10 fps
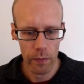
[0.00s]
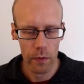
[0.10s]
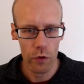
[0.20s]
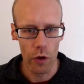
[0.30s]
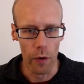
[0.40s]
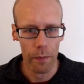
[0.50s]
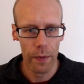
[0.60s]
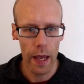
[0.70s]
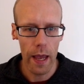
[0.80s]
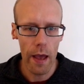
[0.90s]
So
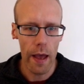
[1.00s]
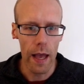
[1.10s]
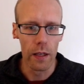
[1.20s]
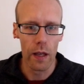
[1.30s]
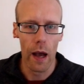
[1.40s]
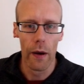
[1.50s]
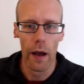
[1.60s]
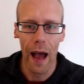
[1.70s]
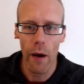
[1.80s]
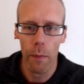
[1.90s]
here is our
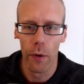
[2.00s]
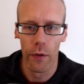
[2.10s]
output,